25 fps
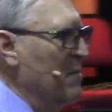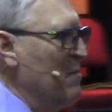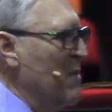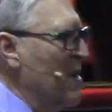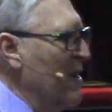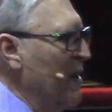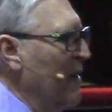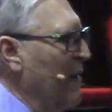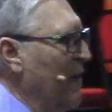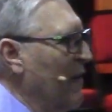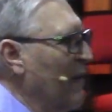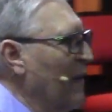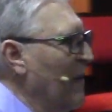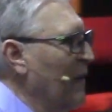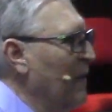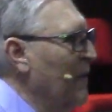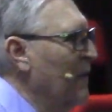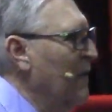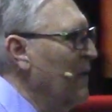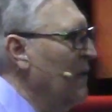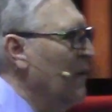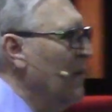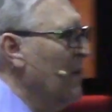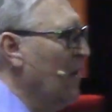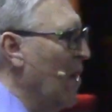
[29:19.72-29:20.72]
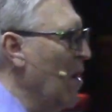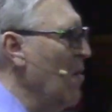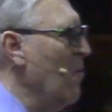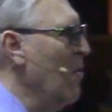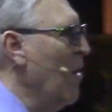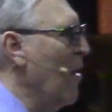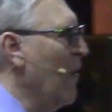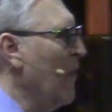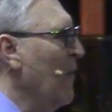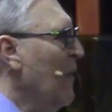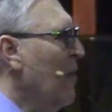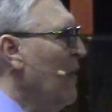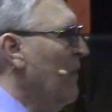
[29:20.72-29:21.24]
that a miracle?
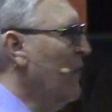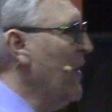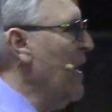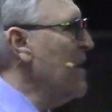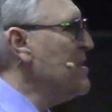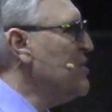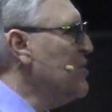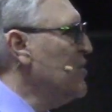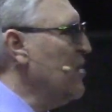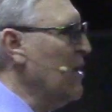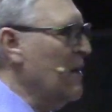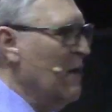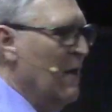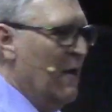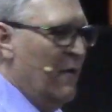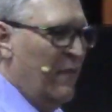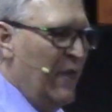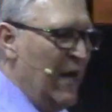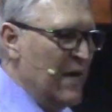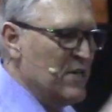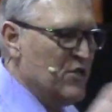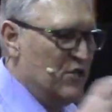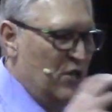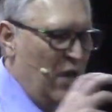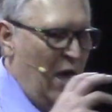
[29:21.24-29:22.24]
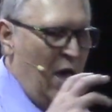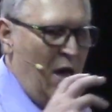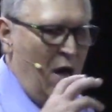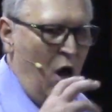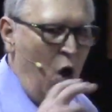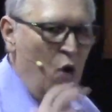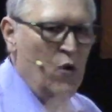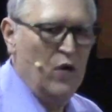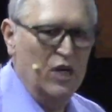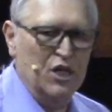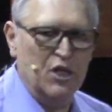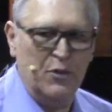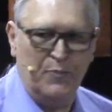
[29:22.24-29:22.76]
Come on, that's the, that's the
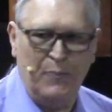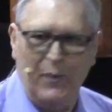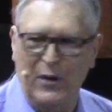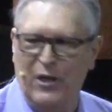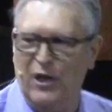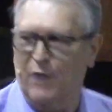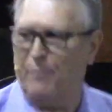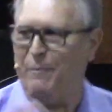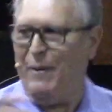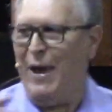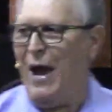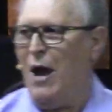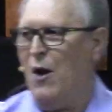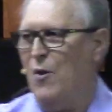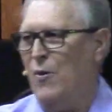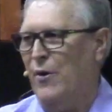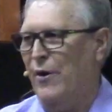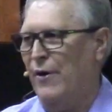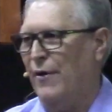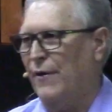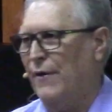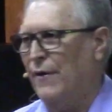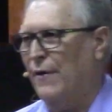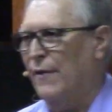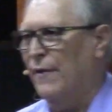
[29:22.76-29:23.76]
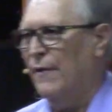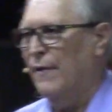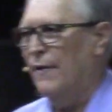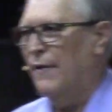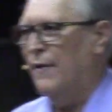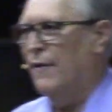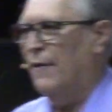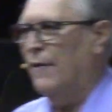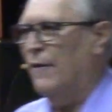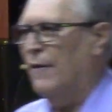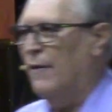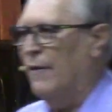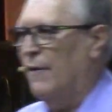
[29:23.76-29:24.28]
Holy Spirit power.
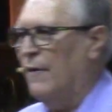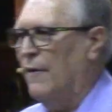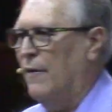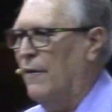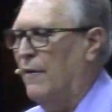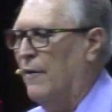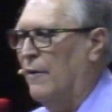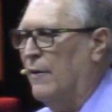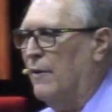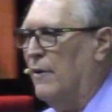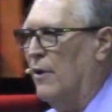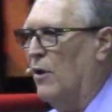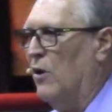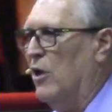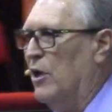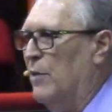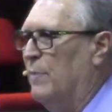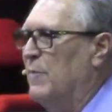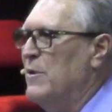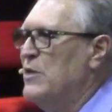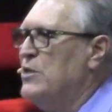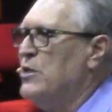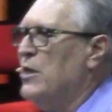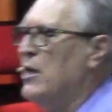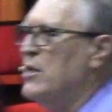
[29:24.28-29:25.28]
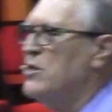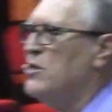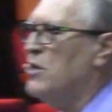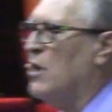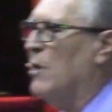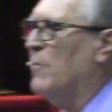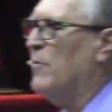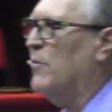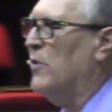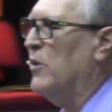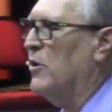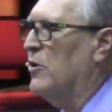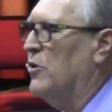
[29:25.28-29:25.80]
Now, let me say
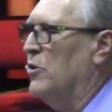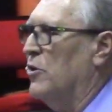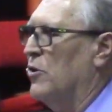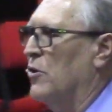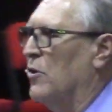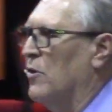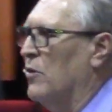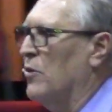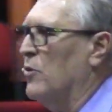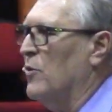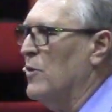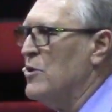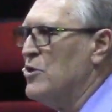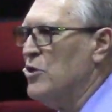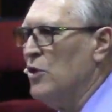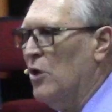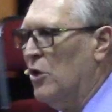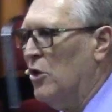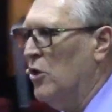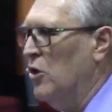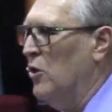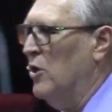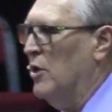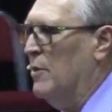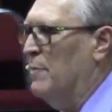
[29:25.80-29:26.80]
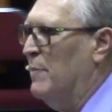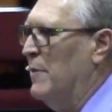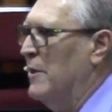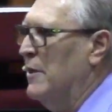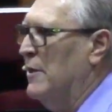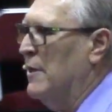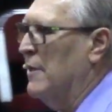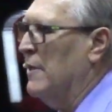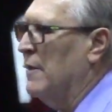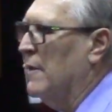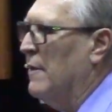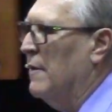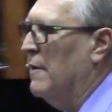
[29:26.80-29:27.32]
something to you. It was not only
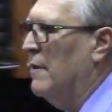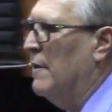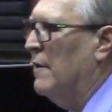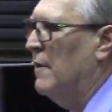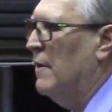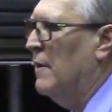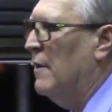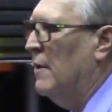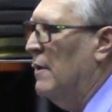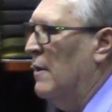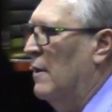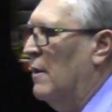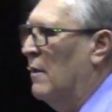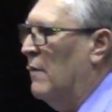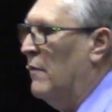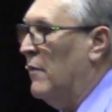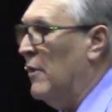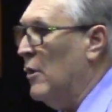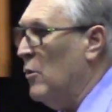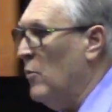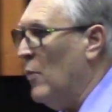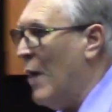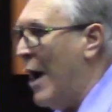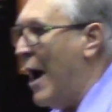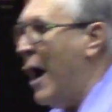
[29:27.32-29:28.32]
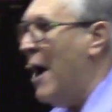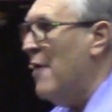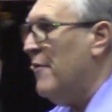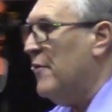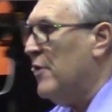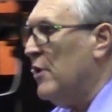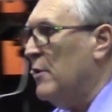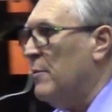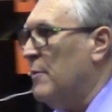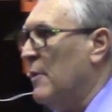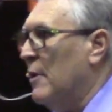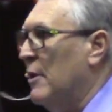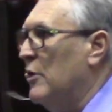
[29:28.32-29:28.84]
Peter, there were
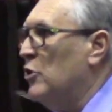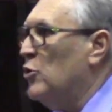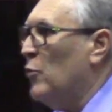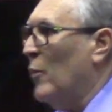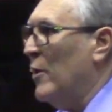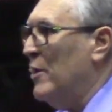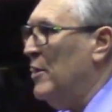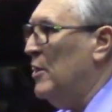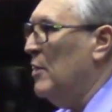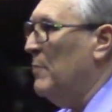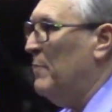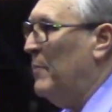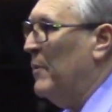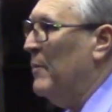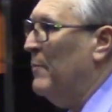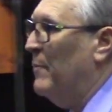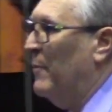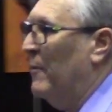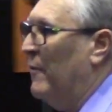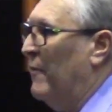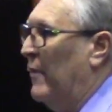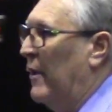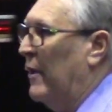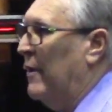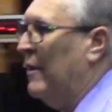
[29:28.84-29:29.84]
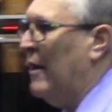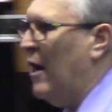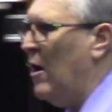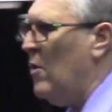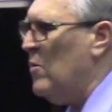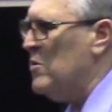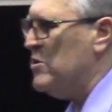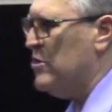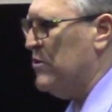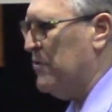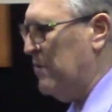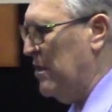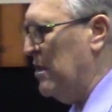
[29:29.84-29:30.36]
120 people there. And
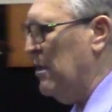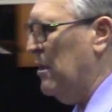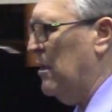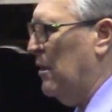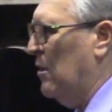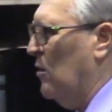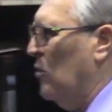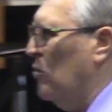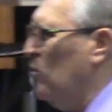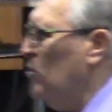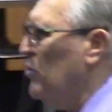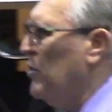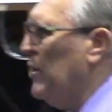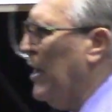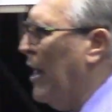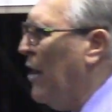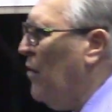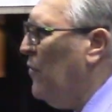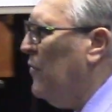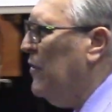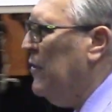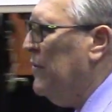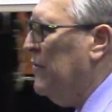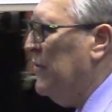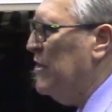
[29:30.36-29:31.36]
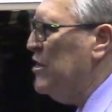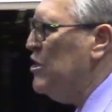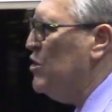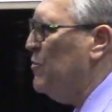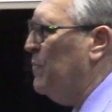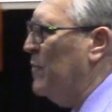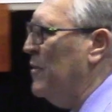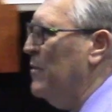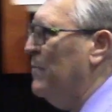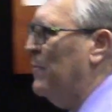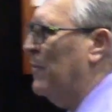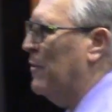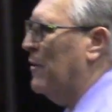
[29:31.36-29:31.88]
I was thinking, Lord, how did
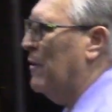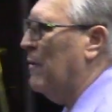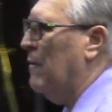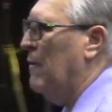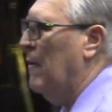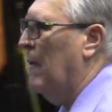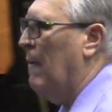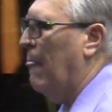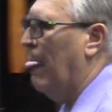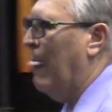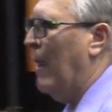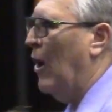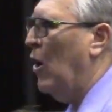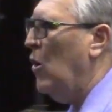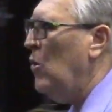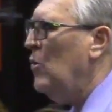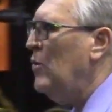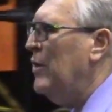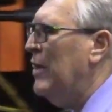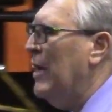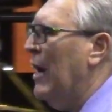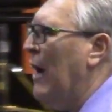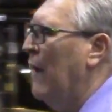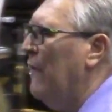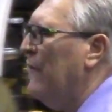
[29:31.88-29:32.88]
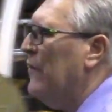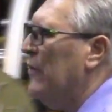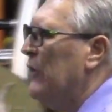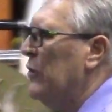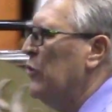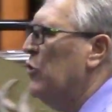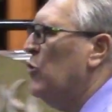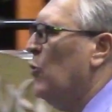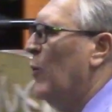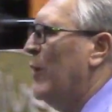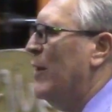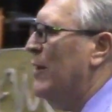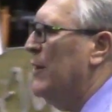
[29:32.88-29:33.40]
these people, only
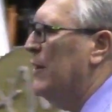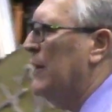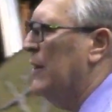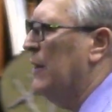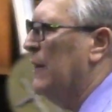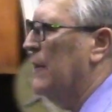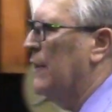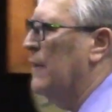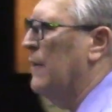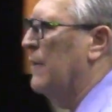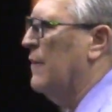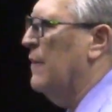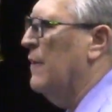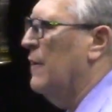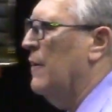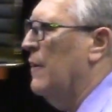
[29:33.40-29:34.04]
120,